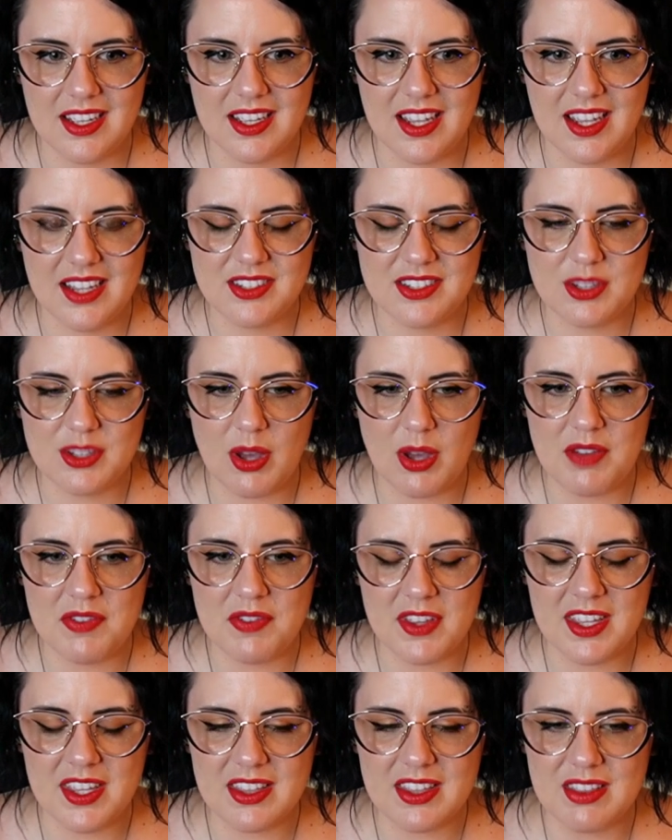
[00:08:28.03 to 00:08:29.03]
And so I
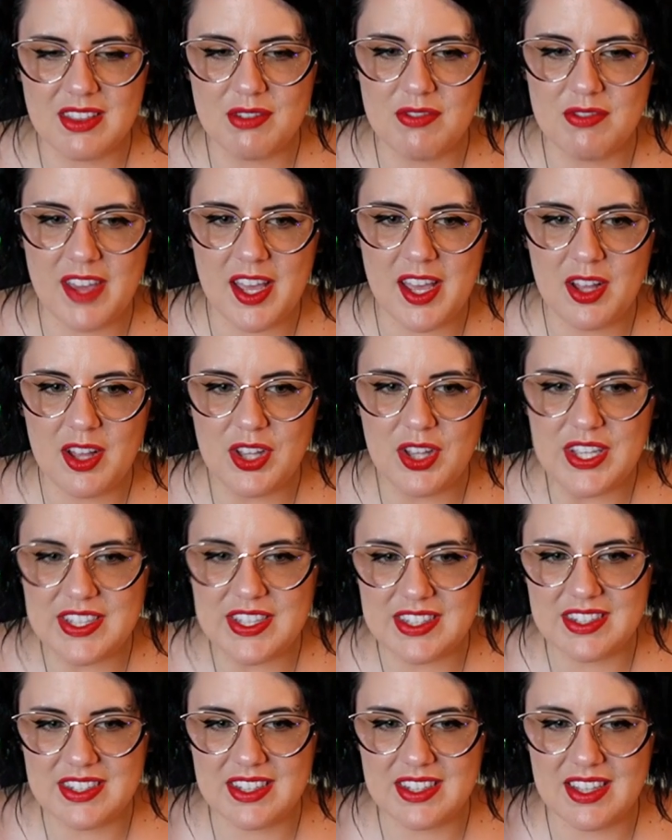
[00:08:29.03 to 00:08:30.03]
feel like the veil
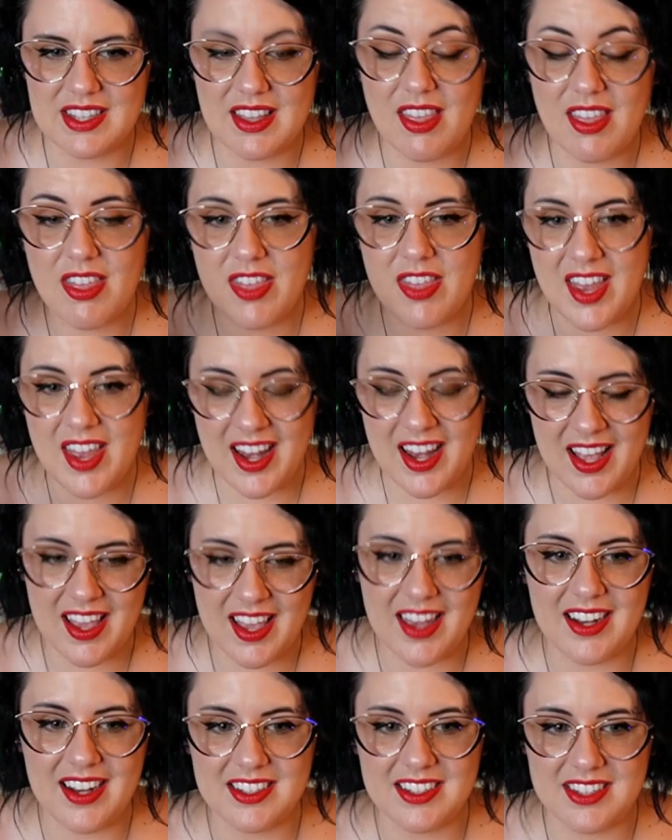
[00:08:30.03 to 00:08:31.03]
is thinning
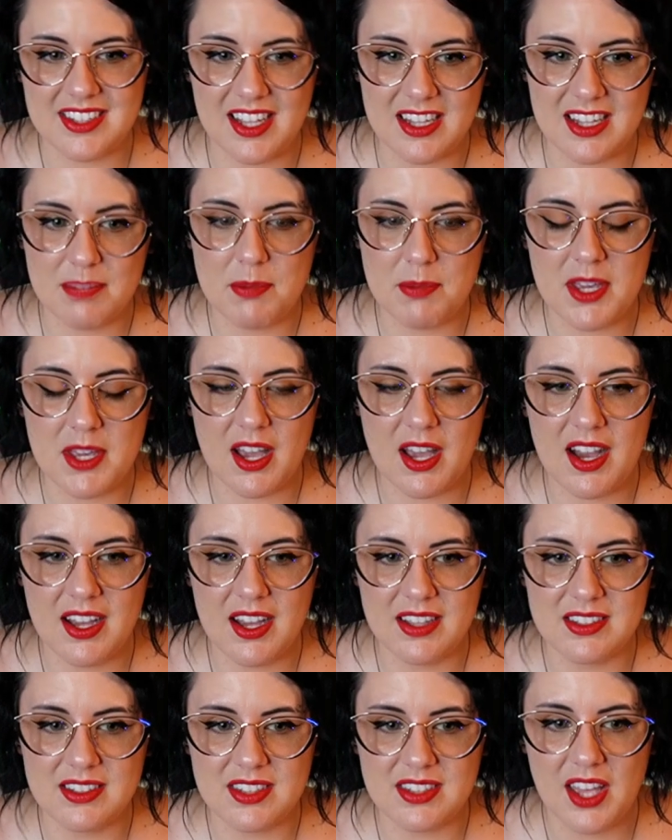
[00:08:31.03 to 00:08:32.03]
in a sense
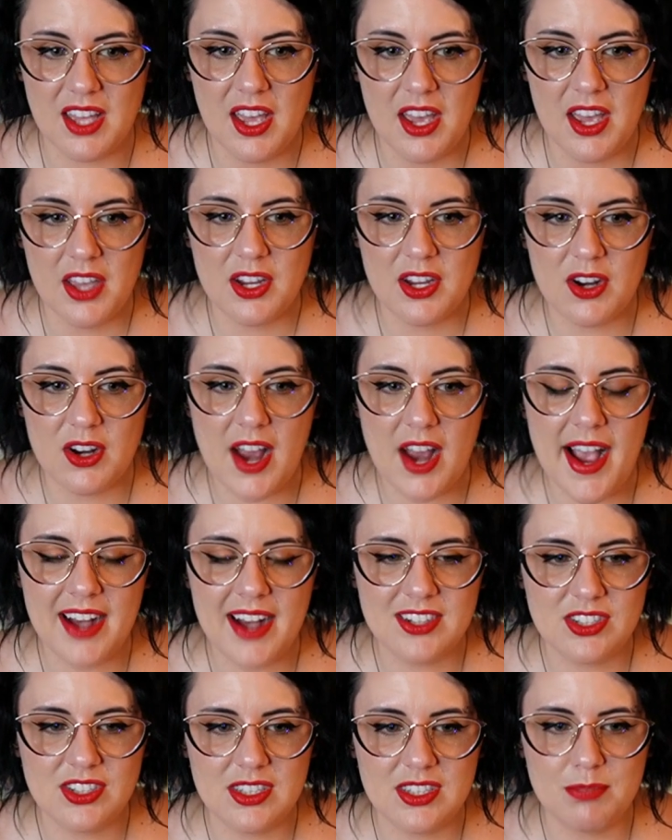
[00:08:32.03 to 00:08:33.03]
because you're
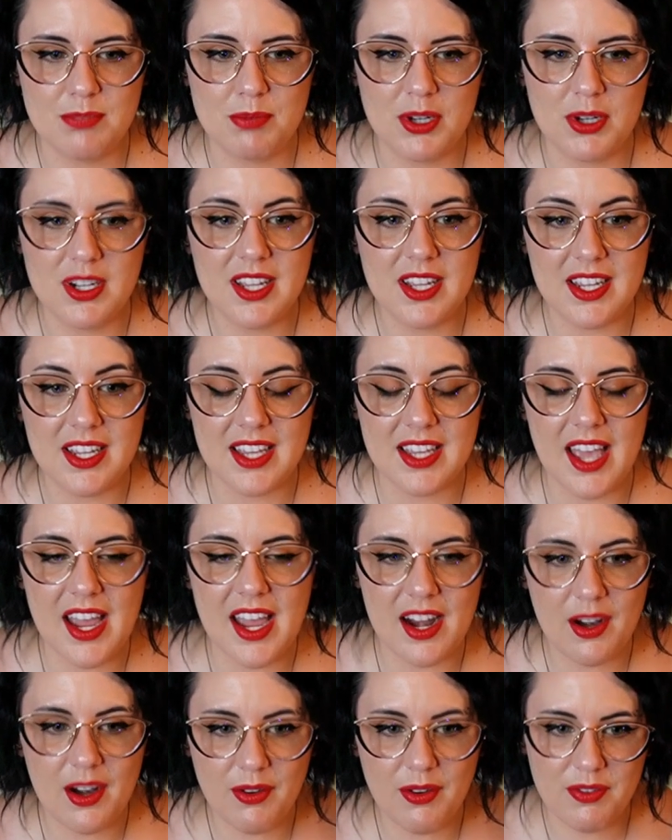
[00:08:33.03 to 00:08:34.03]
actually putting
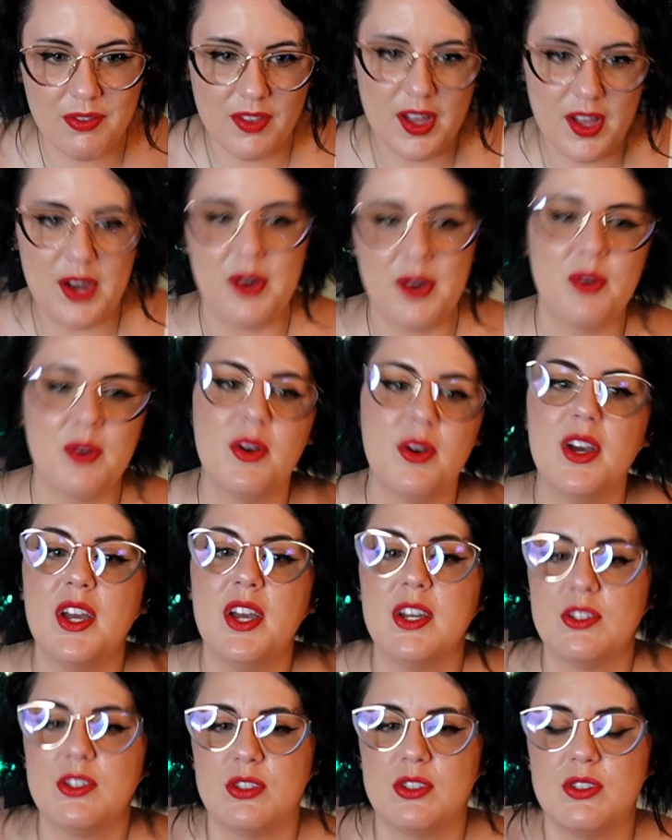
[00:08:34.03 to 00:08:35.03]
airflow
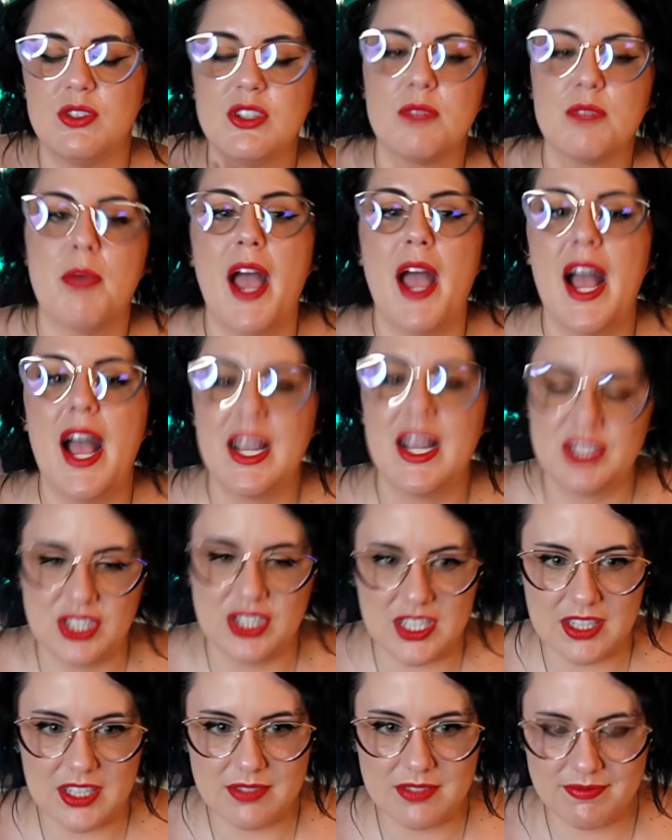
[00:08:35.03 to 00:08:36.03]
to your
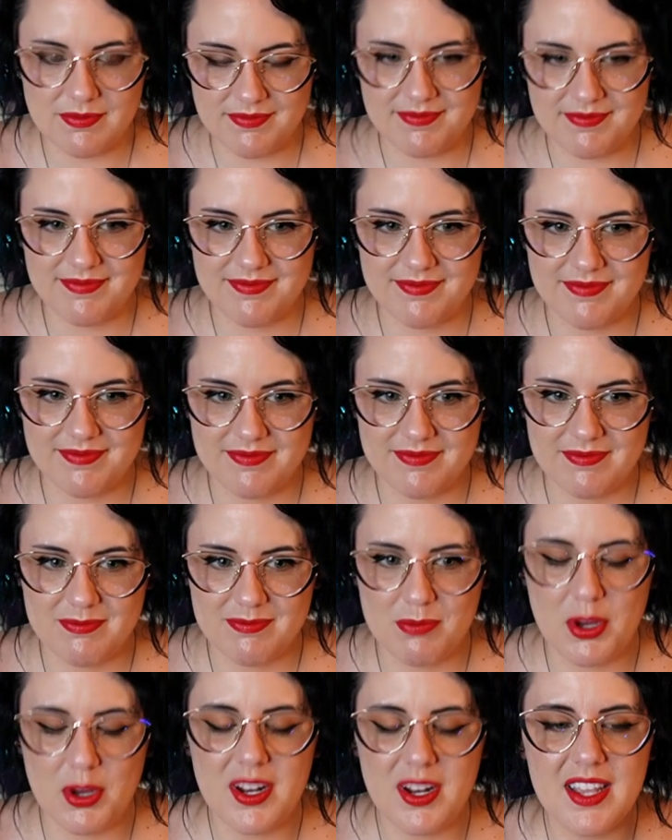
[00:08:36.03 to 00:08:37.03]
passion.
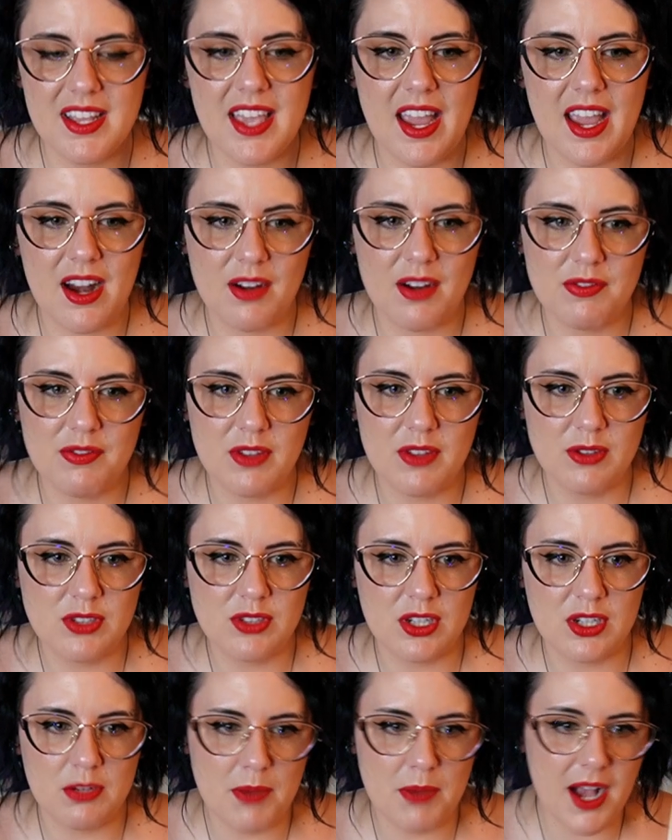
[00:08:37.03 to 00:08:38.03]
Putting airflow
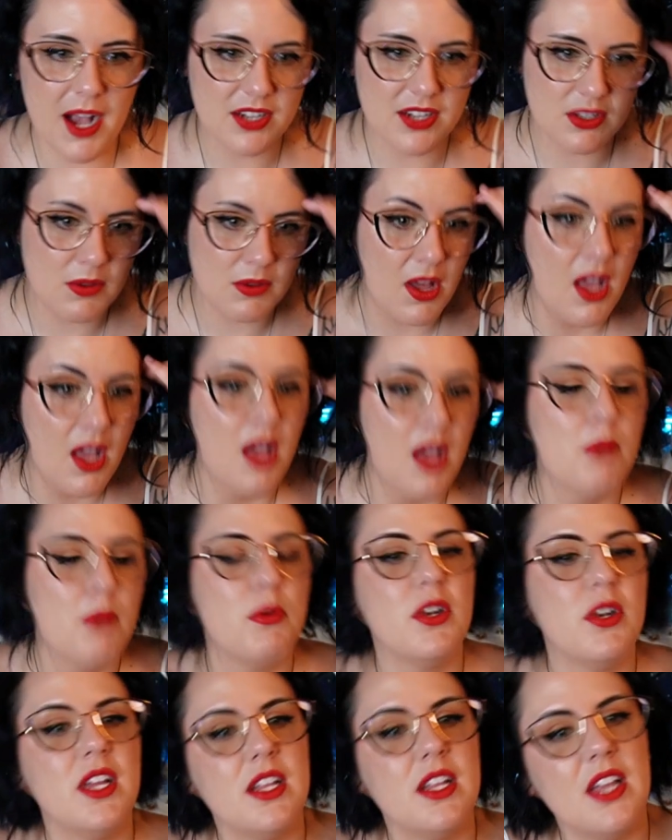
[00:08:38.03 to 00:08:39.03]
to your passion.
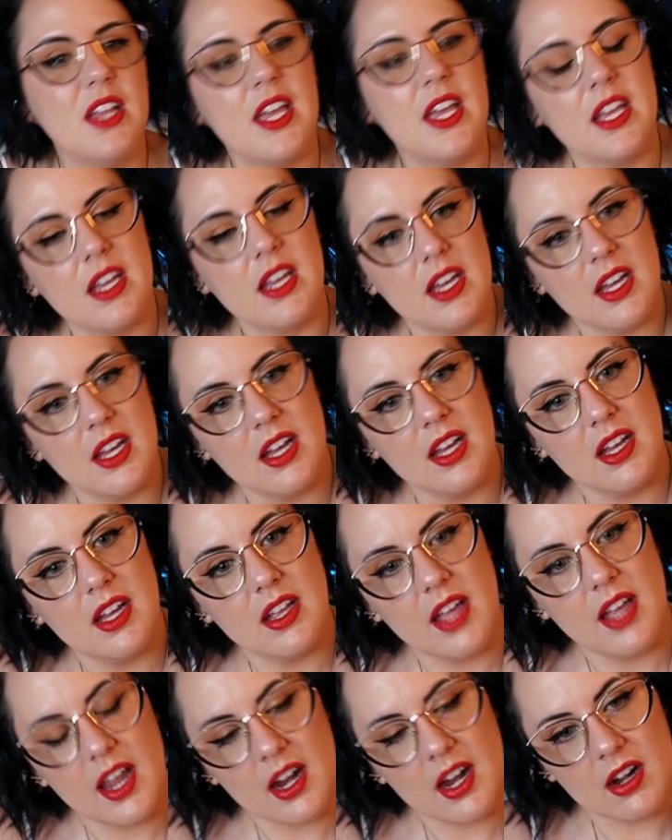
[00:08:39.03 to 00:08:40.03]
Putting like
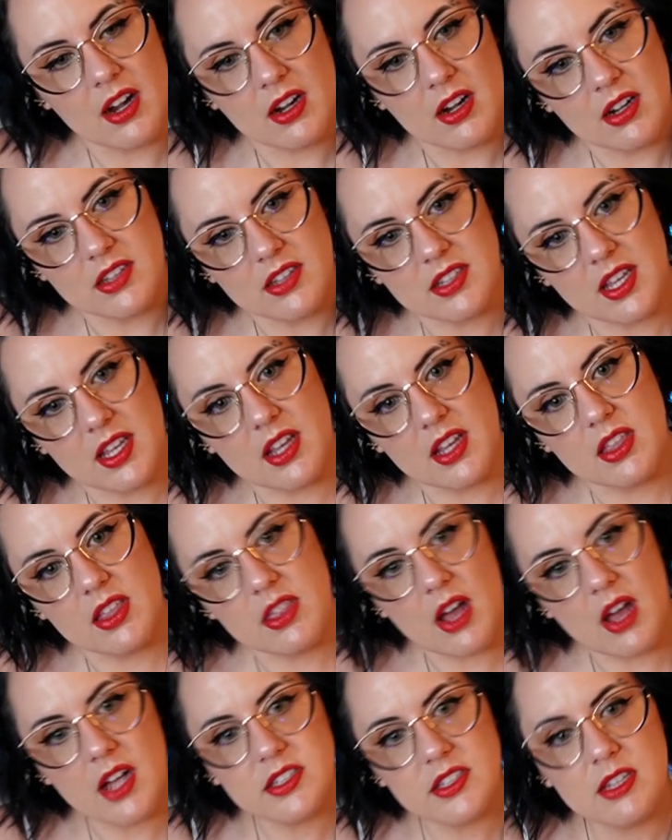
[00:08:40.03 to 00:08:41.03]
air is like
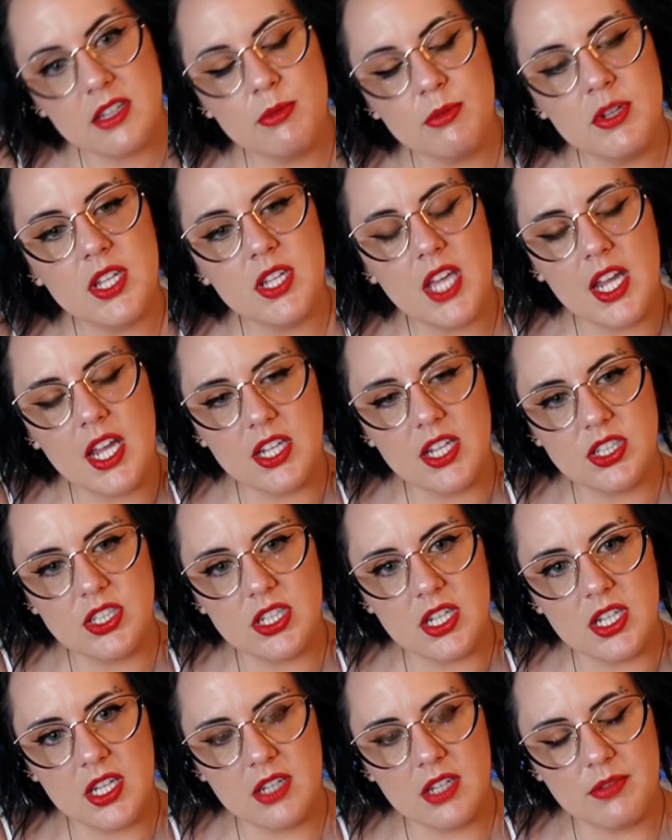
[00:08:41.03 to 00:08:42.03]
thoughts,
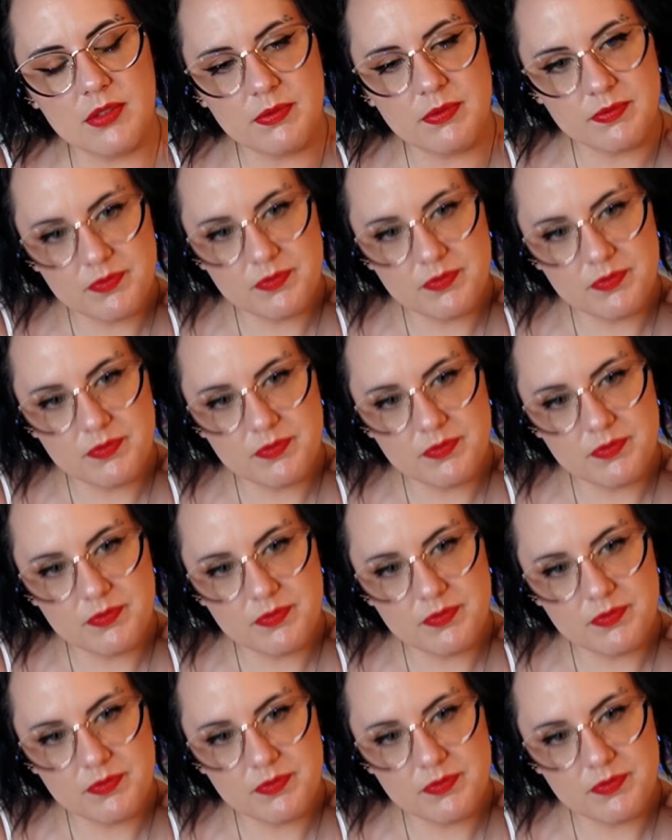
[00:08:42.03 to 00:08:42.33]
communication.